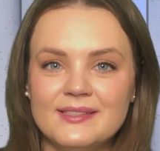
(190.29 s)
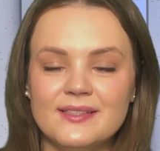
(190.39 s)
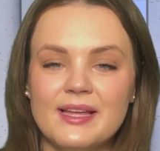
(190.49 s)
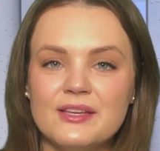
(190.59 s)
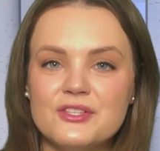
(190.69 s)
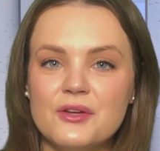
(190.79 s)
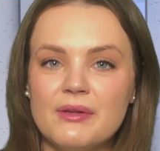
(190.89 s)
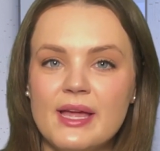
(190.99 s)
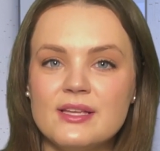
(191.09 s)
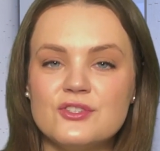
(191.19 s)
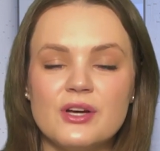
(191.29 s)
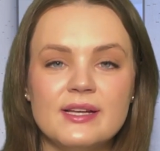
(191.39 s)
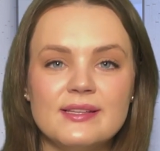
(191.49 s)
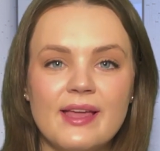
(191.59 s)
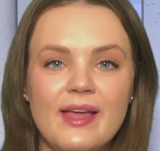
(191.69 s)
DeLand Showcase
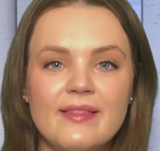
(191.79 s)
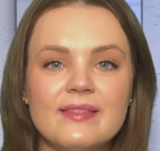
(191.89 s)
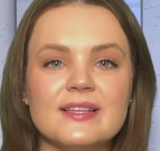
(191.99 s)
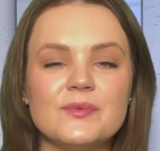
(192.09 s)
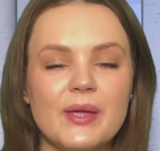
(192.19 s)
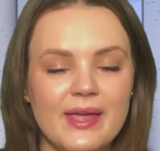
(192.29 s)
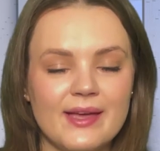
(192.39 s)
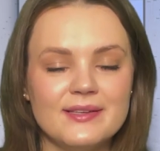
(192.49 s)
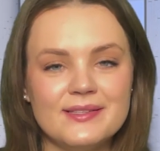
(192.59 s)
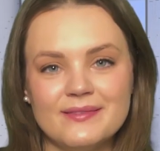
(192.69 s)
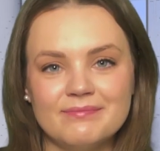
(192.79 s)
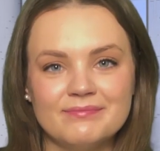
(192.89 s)
tries again this weekend.